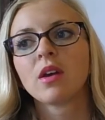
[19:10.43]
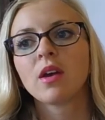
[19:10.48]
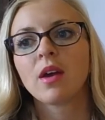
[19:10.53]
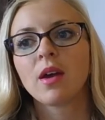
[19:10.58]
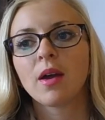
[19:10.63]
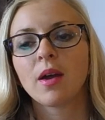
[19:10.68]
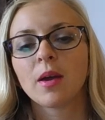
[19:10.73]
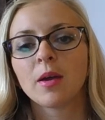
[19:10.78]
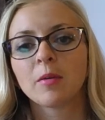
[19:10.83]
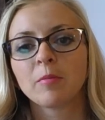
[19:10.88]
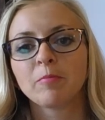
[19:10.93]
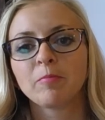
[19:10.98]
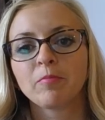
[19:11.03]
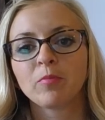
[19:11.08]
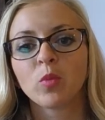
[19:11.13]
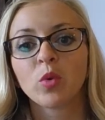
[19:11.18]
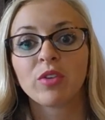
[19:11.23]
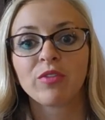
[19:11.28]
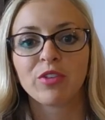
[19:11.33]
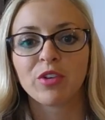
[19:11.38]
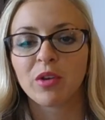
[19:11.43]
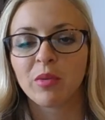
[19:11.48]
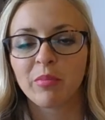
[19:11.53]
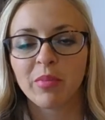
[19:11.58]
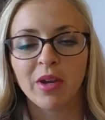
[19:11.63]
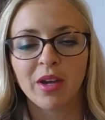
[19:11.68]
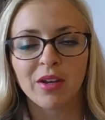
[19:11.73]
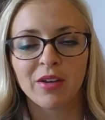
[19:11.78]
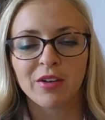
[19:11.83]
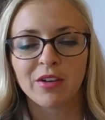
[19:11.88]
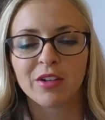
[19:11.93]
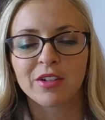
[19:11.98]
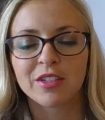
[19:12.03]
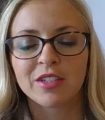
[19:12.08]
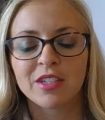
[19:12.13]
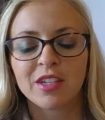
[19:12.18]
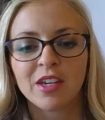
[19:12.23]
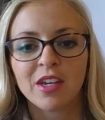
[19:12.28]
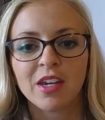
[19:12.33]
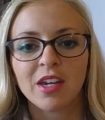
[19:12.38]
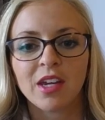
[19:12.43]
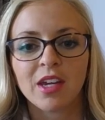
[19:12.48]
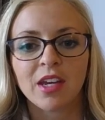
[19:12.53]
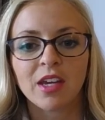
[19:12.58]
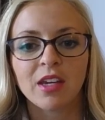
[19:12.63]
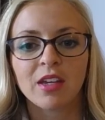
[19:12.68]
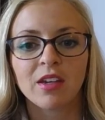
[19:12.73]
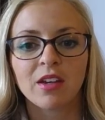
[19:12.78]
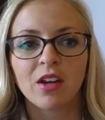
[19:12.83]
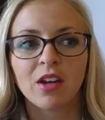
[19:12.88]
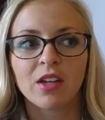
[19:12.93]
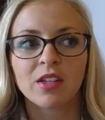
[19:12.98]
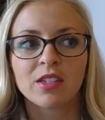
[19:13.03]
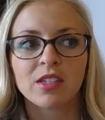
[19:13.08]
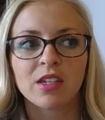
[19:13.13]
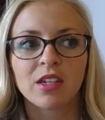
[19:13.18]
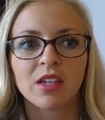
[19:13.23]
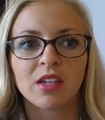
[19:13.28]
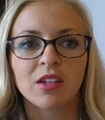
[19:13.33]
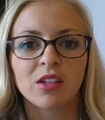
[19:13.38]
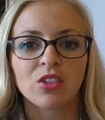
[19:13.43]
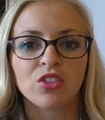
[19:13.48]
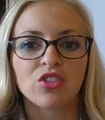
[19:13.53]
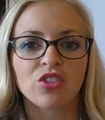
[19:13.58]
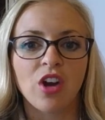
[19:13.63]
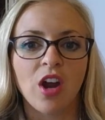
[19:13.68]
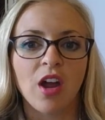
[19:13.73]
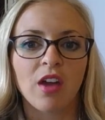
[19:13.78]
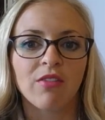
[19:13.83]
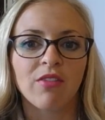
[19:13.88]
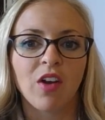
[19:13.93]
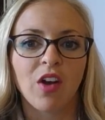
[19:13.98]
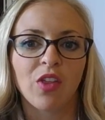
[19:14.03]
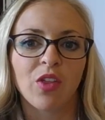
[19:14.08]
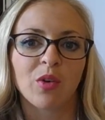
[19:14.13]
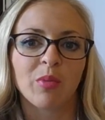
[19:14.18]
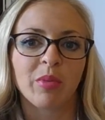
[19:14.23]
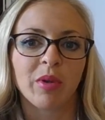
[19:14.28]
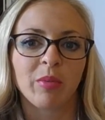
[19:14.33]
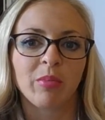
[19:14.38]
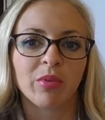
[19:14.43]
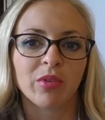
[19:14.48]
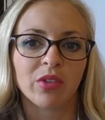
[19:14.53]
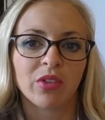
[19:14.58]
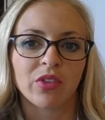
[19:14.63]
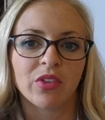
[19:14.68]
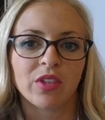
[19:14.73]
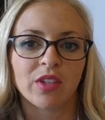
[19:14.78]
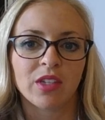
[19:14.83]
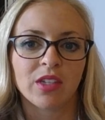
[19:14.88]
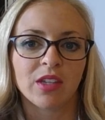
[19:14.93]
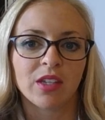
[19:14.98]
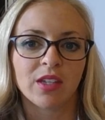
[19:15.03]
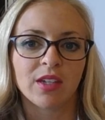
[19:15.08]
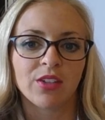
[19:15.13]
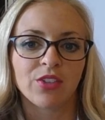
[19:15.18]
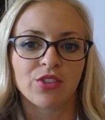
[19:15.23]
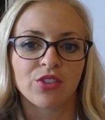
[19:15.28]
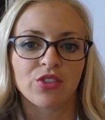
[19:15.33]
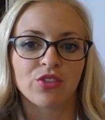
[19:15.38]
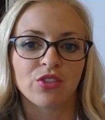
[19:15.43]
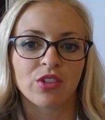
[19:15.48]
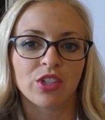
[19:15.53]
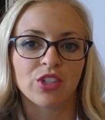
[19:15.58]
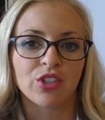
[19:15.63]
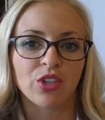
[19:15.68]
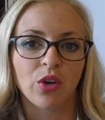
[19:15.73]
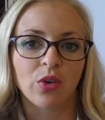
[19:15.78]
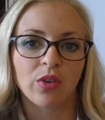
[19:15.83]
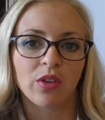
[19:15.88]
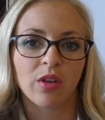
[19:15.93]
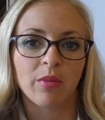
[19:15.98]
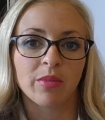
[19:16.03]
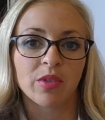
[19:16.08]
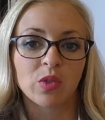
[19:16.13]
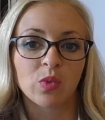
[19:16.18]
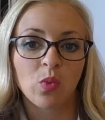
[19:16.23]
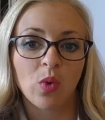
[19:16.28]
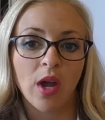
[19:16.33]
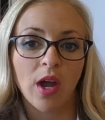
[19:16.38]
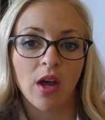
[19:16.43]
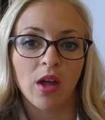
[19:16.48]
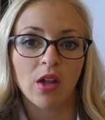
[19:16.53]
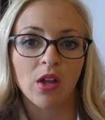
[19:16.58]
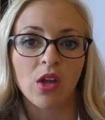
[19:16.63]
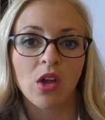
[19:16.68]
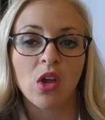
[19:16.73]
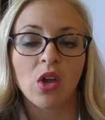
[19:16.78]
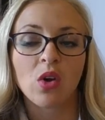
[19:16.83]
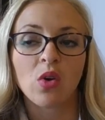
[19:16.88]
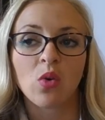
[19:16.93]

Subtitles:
one of your competitors, is it going to drive other people in the industry to go to them as well?